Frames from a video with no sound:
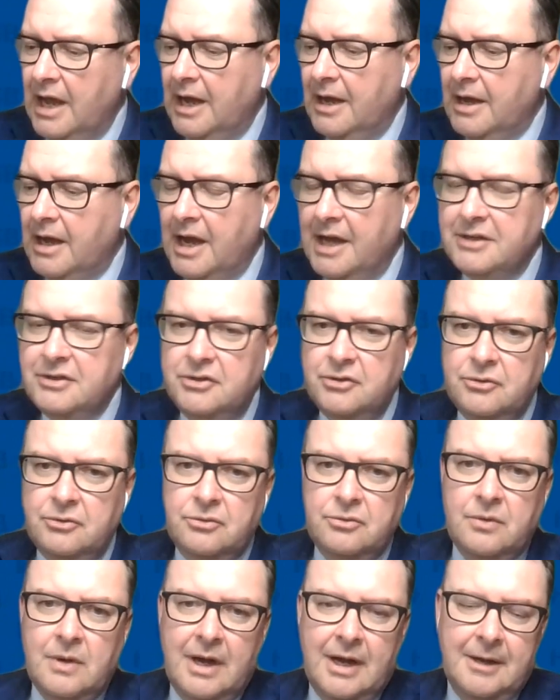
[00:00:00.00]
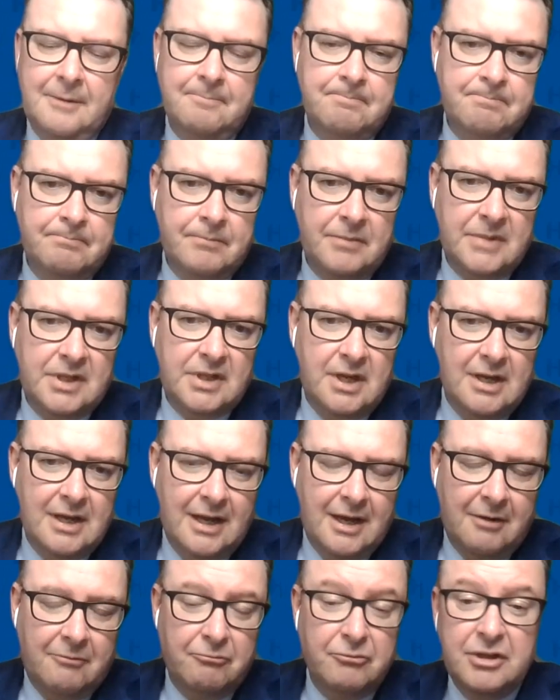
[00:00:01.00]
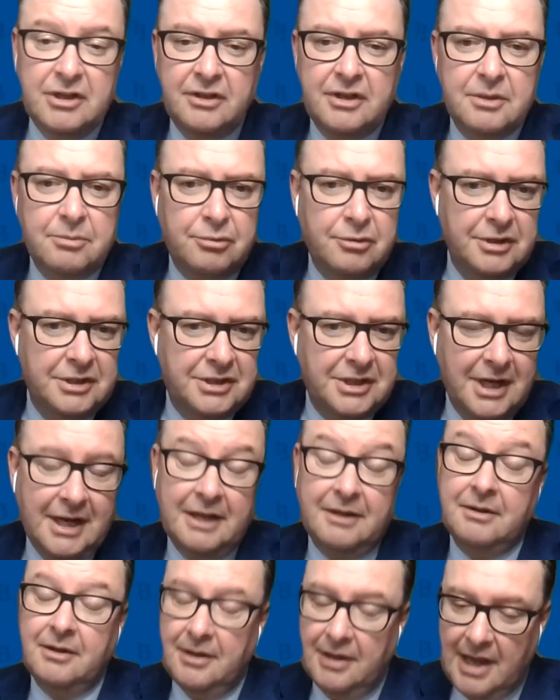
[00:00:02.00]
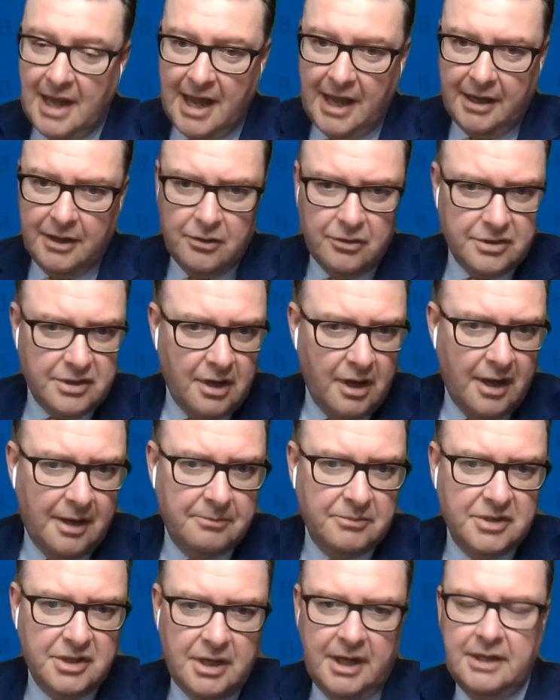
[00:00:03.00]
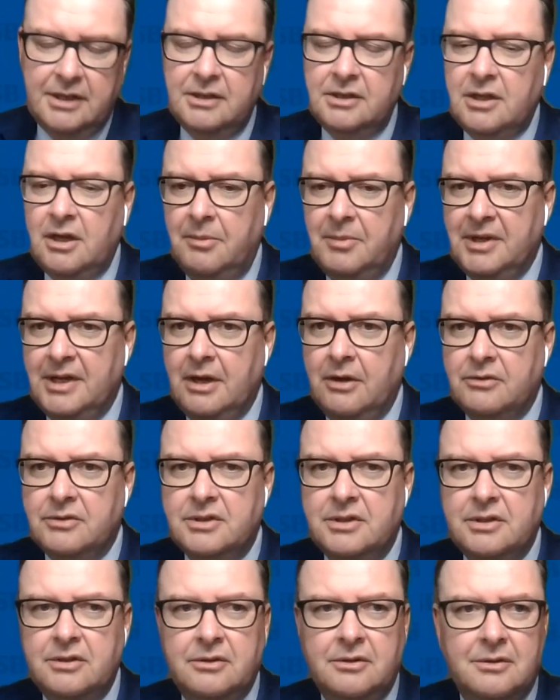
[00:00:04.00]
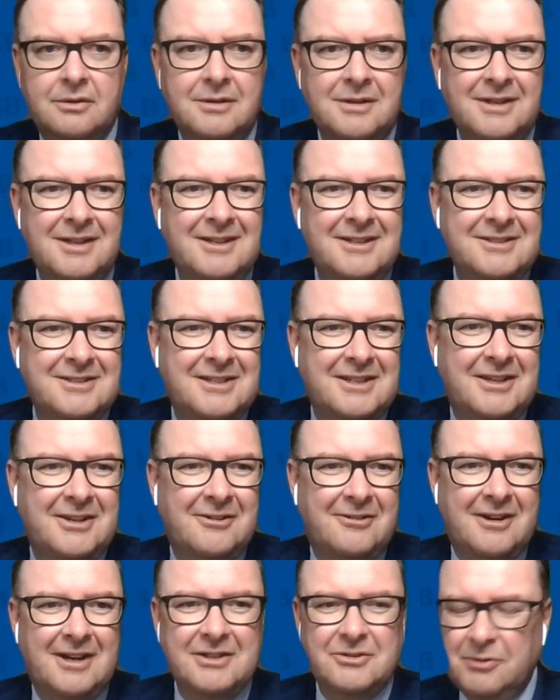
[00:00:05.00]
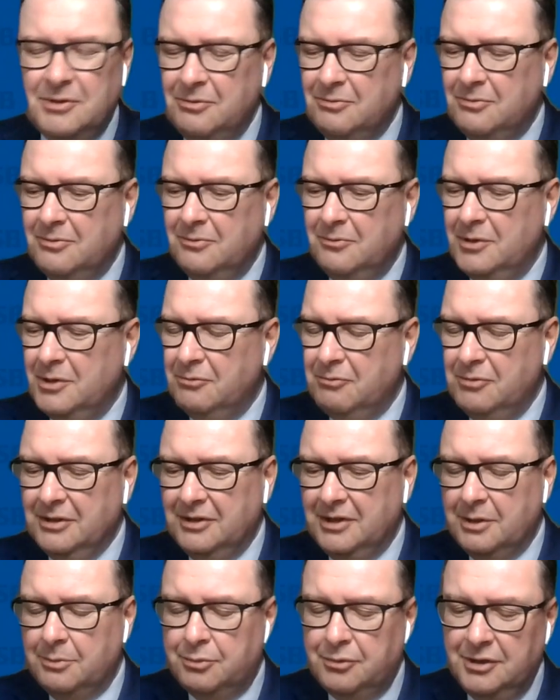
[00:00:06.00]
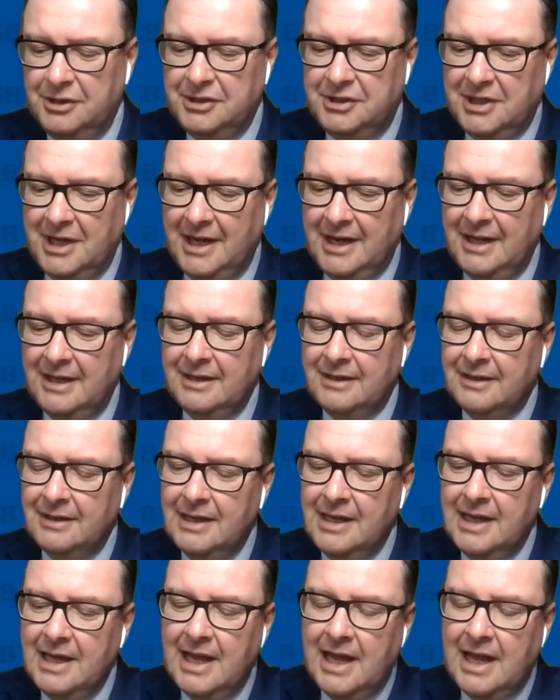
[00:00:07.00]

uh, I do um, uh, really appreciate it, a your time tonight and coming out to to hear us. We we really appreciate it.